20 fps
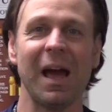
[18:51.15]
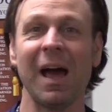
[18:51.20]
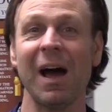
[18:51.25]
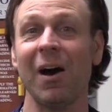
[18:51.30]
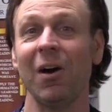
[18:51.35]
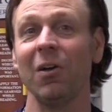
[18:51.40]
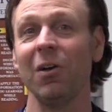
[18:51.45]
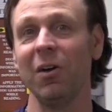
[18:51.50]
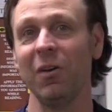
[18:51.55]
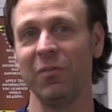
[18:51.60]

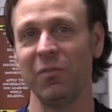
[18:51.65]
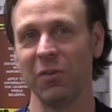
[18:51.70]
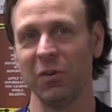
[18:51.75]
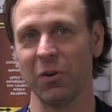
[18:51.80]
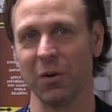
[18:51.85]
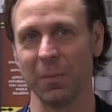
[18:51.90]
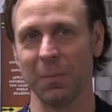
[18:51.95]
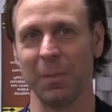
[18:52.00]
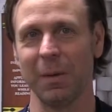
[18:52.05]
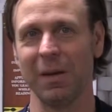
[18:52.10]
out of
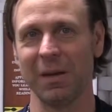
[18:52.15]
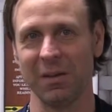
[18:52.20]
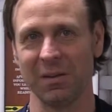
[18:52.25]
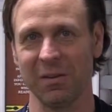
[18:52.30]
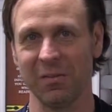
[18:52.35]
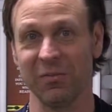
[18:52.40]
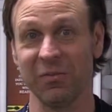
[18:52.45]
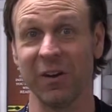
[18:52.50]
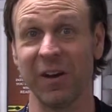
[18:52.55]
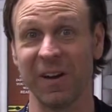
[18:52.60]
European
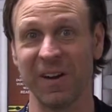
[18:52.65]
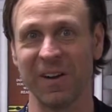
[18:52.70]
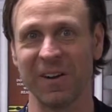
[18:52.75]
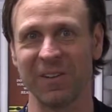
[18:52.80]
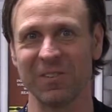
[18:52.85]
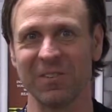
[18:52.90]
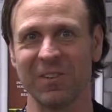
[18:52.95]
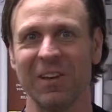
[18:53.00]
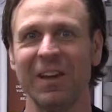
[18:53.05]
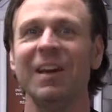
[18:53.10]

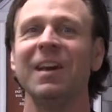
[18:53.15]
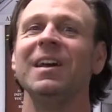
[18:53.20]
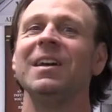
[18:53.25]
affairs,